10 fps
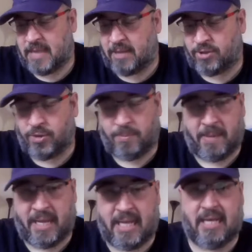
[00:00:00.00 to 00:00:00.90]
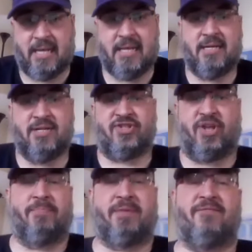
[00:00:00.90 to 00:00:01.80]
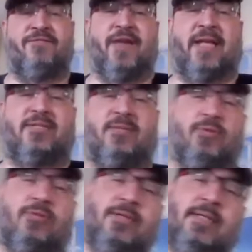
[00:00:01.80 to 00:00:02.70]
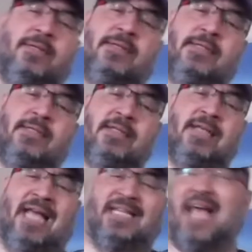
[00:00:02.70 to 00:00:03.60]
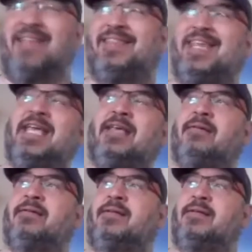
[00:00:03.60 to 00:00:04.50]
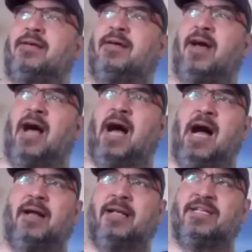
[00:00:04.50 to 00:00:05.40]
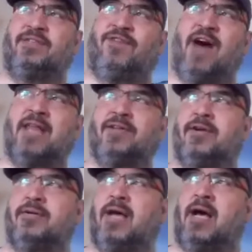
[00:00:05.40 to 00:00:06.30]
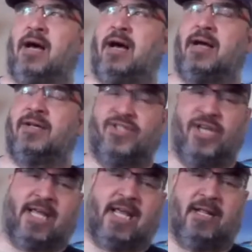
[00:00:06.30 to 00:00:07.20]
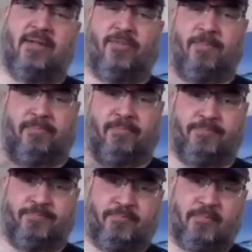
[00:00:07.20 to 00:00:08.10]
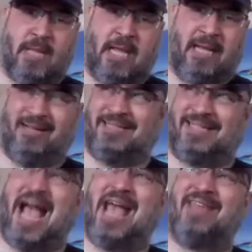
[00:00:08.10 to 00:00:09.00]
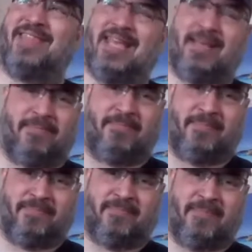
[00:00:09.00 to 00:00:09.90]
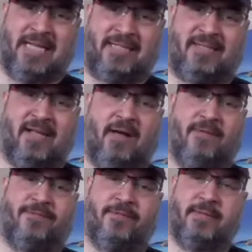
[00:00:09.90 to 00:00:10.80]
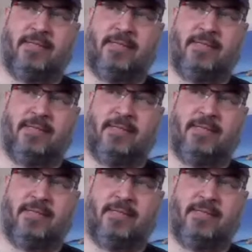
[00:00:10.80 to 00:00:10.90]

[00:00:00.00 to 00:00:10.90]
that could be something fixable. And I think his father, Shaquille, as I think myself,